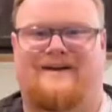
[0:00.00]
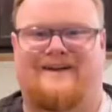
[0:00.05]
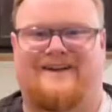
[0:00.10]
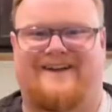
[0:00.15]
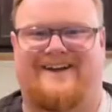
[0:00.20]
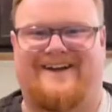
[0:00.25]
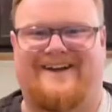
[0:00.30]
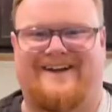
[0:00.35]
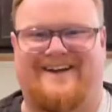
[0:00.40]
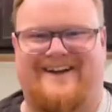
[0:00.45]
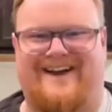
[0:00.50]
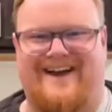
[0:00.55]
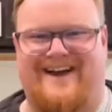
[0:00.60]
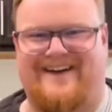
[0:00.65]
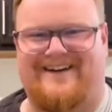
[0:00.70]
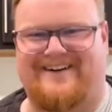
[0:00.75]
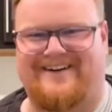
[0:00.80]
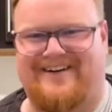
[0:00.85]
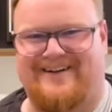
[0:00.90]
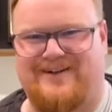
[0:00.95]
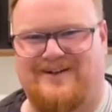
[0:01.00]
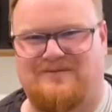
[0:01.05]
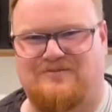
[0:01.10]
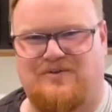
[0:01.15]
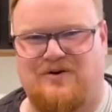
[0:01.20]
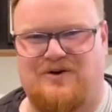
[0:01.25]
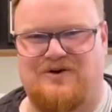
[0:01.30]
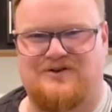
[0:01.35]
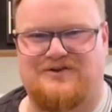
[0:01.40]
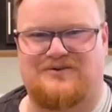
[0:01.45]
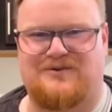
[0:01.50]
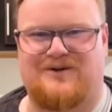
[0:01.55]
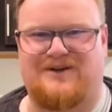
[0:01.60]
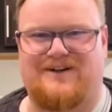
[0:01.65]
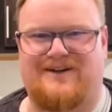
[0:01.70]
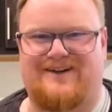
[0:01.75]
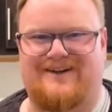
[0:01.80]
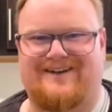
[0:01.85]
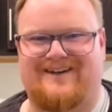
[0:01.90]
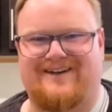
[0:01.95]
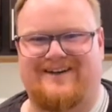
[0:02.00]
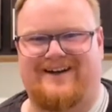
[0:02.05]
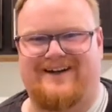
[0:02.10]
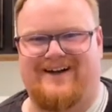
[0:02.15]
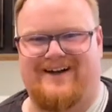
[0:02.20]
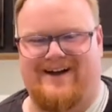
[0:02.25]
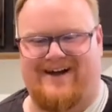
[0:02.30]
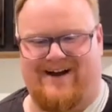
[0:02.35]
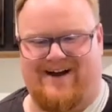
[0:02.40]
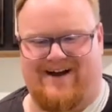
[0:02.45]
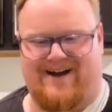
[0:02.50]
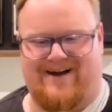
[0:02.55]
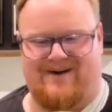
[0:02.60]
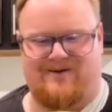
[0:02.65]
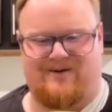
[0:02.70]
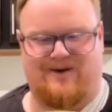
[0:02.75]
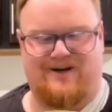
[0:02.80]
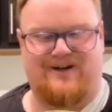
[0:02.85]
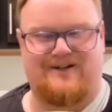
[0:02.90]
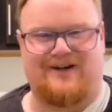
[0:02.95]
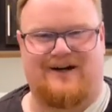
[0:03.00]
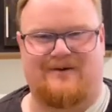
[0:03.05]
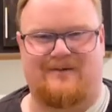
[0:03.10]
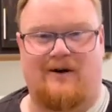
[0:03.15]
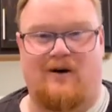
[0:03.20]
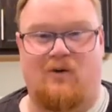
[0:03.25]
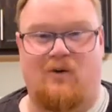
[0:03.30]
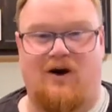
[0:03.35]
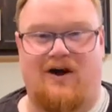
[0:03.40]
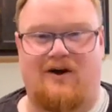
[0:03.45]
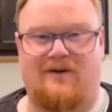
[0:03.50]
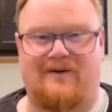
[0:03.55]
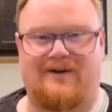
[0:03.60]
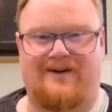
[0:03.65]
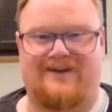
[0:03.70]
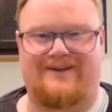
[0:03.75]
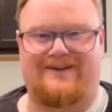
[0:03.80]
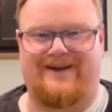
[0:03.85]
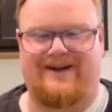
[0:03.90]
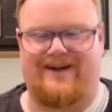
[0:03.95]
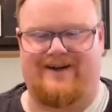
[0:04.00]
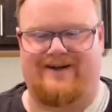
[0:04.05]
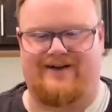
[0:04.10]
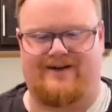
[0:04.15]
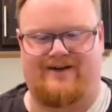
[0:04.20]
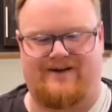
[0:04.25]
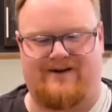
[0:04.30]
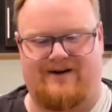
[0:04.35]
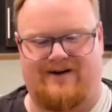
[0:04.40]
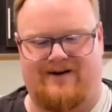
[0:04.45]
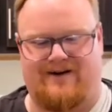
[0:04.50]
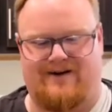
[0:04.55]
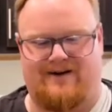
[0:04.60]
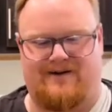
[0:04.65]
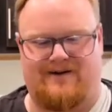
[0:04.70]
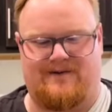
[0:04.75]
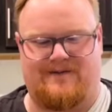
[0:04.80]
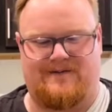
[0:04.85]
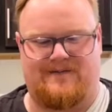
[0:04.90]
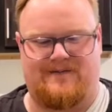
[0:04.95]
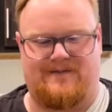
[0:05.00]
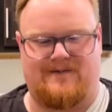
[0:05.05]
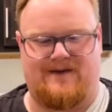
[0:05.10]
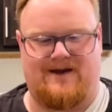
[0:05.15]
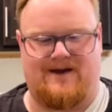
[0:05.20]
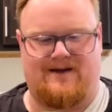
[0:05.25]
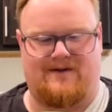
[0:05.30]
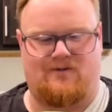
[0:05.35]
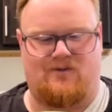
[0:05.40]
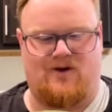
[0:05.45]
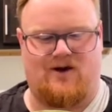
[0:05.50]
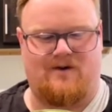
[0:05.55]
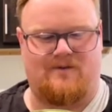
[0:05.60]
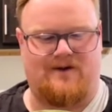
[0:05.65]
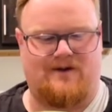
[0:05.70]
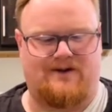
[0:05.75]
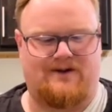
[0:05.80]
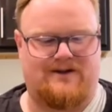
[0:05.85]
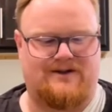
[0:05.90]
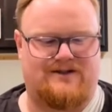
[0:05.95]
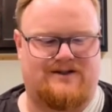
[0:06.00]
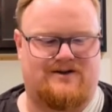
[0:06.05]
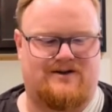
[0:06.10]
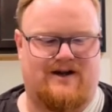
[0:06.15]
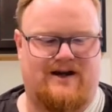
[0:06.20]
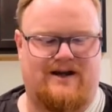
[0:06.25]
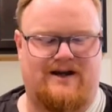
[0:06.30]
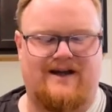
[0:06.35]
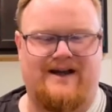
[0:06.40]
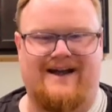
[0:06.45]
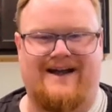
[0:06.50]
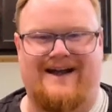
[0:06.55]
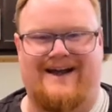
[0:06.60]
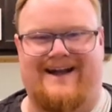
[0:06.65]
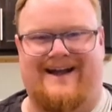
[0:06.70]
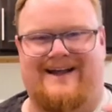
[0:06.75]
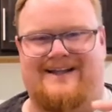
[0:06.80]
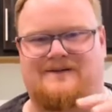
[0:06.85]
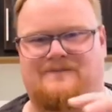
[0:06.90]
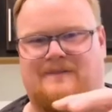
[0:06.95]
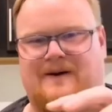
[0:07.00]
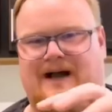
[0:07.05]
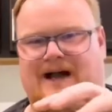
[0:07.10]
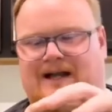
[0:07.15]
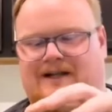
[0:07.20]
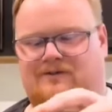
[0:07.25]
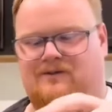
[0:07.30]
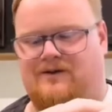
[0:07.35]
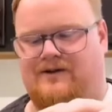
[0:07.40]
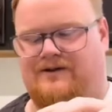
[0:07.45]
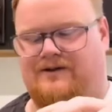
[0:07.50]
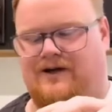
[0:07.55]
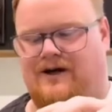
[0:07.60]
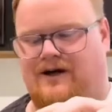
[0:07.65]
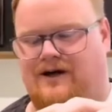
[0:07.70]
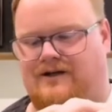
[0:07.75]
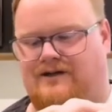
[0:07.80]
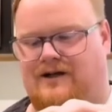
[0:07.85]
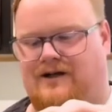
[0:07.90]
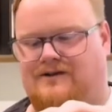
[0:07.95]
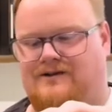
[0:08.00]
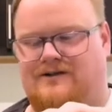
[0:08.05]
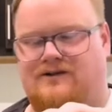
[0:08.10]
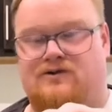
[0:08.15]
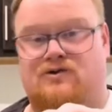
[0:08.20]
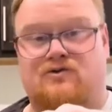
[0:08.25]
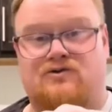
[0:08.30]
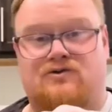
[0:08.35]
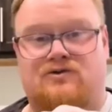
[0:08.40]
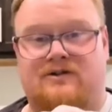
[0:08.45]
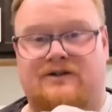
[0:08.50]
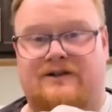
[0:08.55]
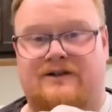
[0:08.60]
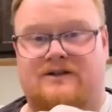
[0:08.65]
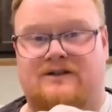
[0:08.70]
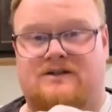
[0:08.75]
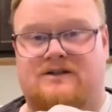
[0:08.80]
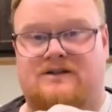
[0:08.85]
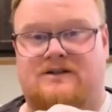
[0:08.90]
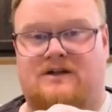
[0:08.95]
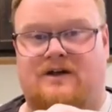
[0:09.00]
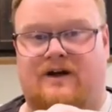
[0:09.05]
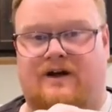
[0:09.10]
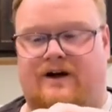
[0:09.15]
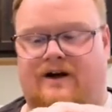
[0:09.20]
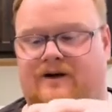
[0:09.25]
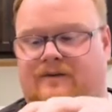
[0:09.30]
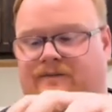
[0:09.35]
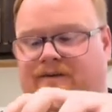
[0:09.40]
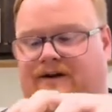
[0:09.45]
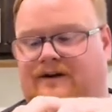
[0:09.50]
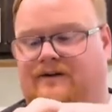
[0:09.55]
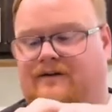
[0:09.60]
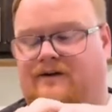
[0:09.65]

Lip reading: Hey y'all, Produce Word here. We're going to talk about watermelon today. Yeah, watermelon is great. It's packed with tons of nutrients, and